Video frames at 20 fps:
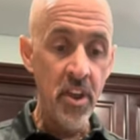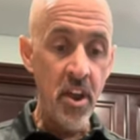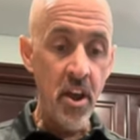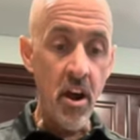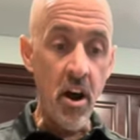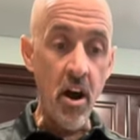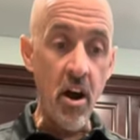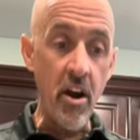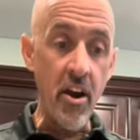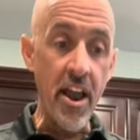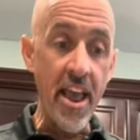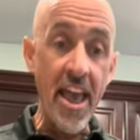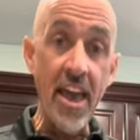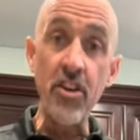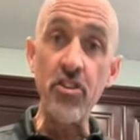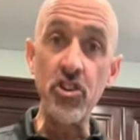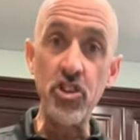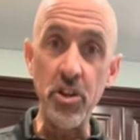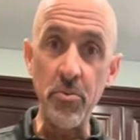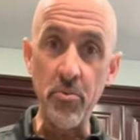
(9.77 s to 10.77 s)
our
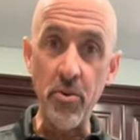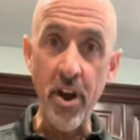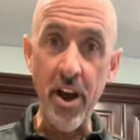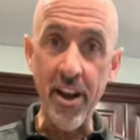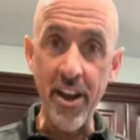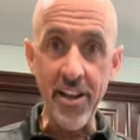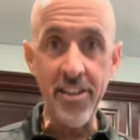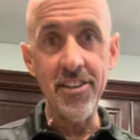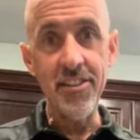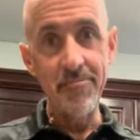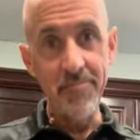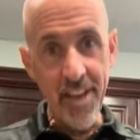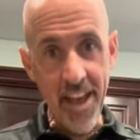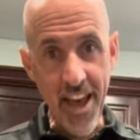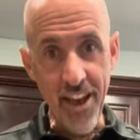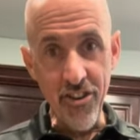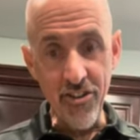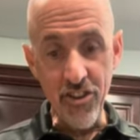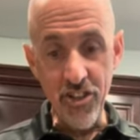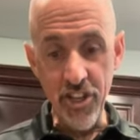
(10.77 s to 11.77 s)
energy product,
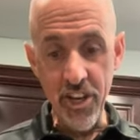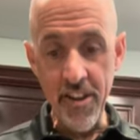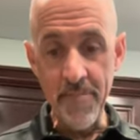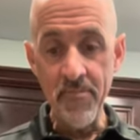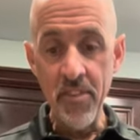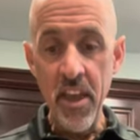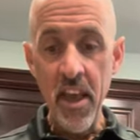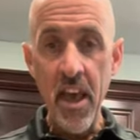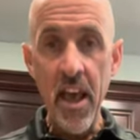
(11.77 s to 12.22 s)
Energy,